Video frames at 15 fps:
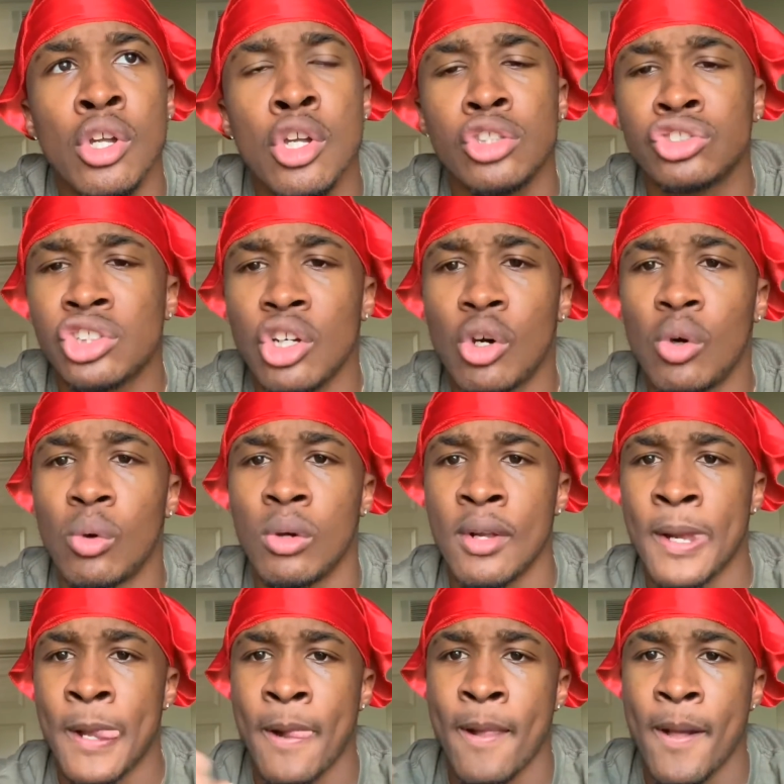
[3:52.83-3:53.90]
so
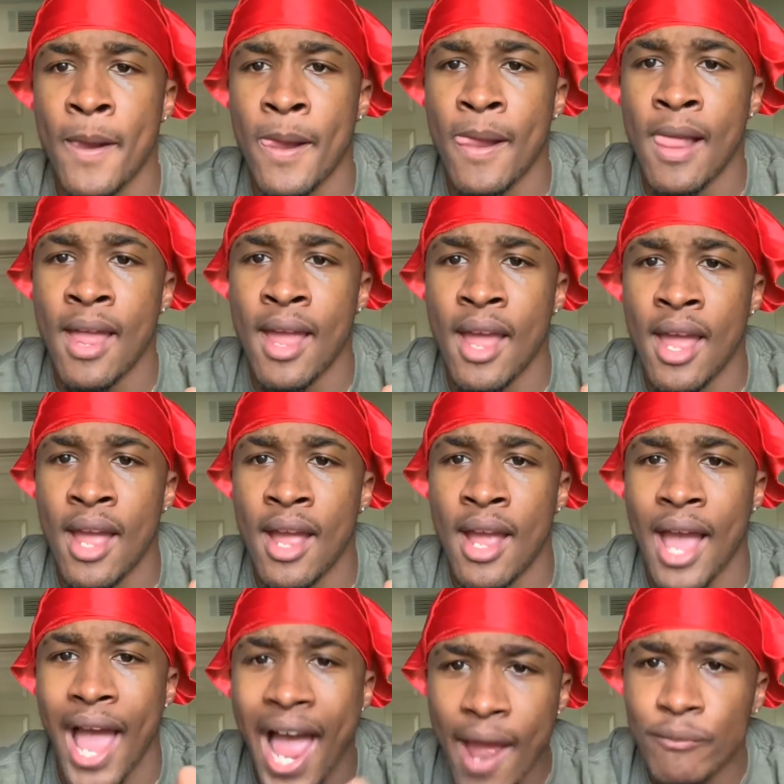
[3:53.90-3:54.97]

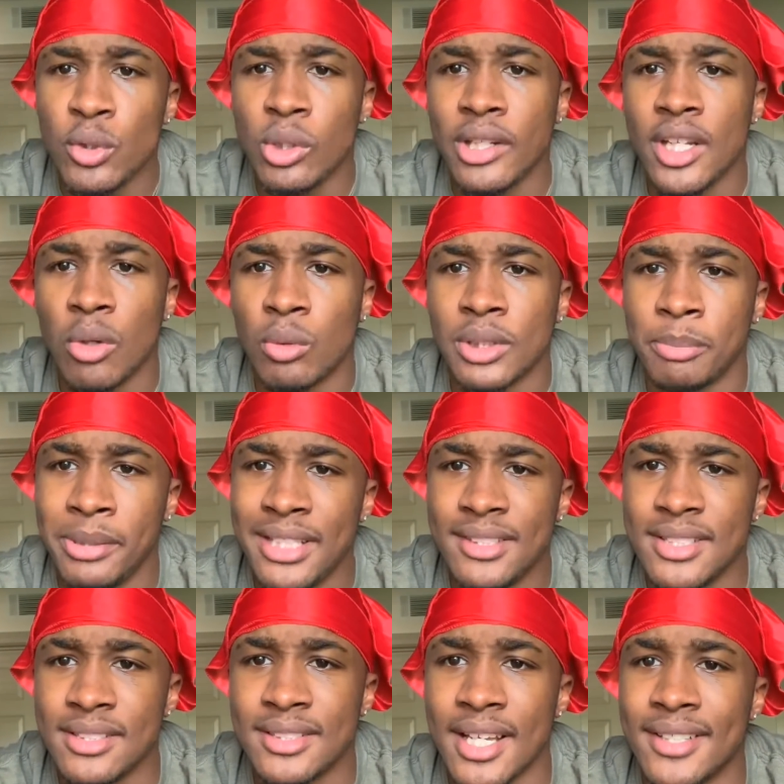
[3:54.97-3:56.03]
after you get done with the
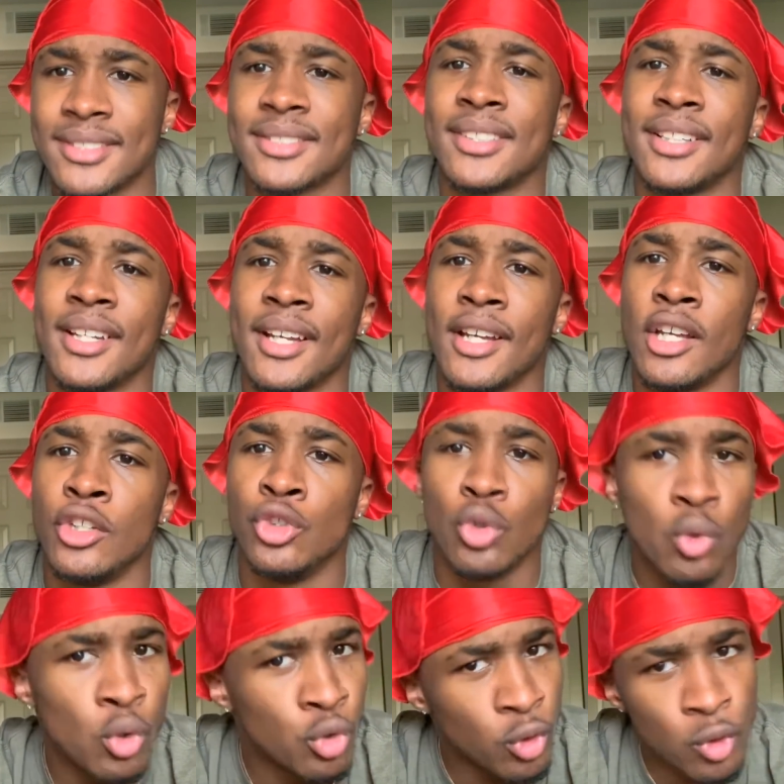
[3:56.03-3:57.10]
PT test,
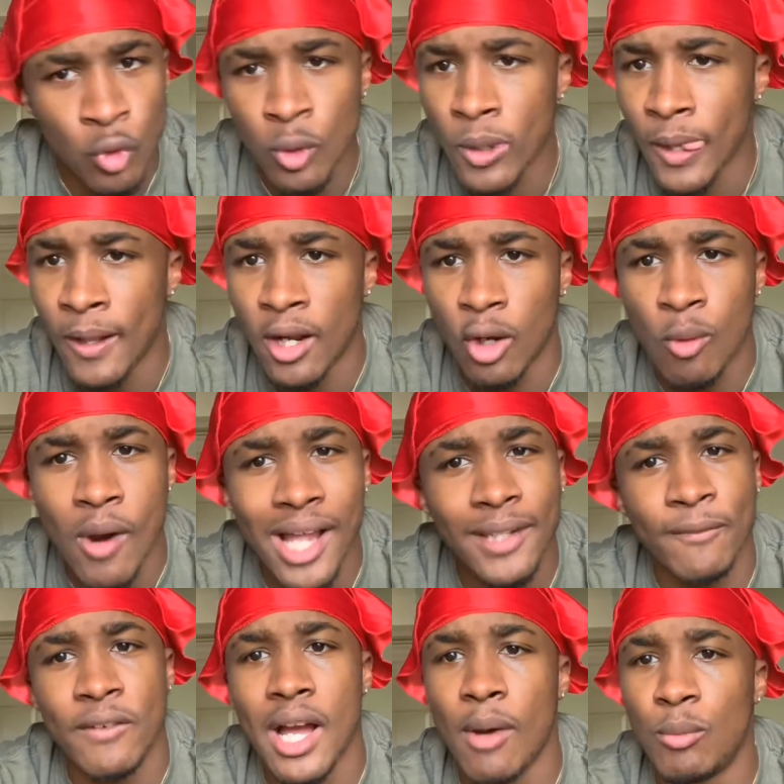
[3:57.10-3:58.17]
you
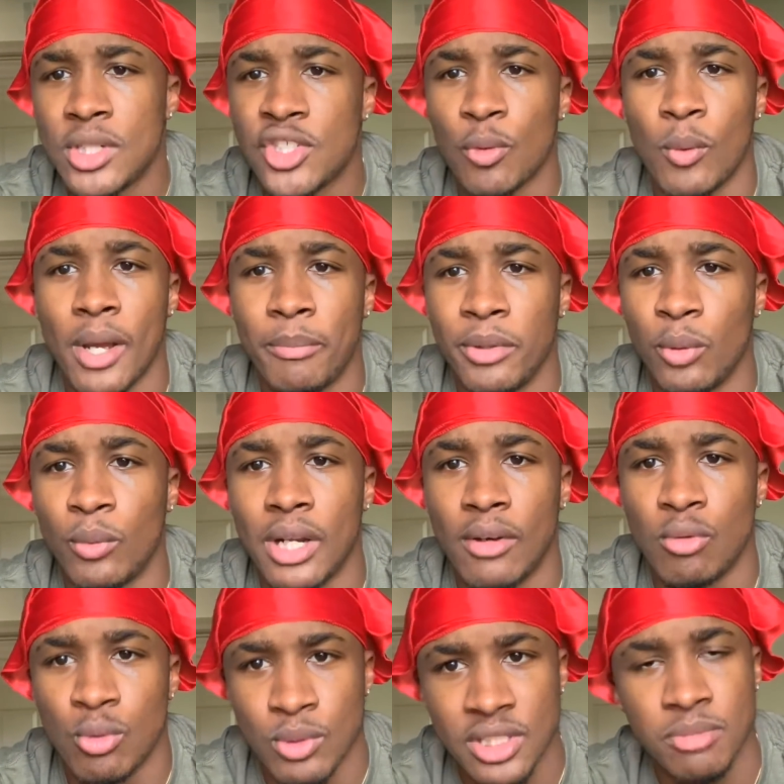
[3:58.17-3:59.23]
qualify with your weapon or whatever,
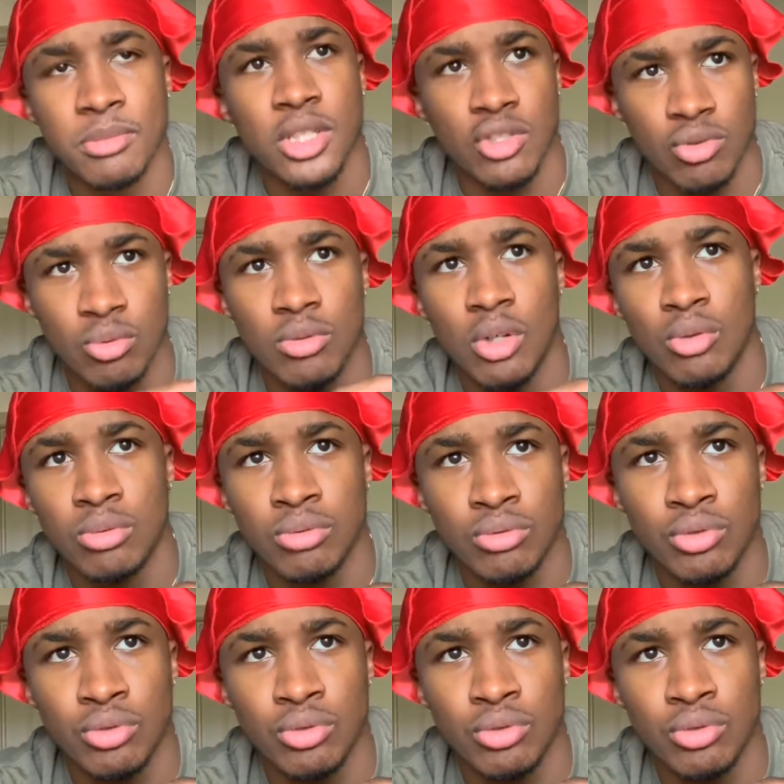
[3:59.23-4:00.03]
which means, you know,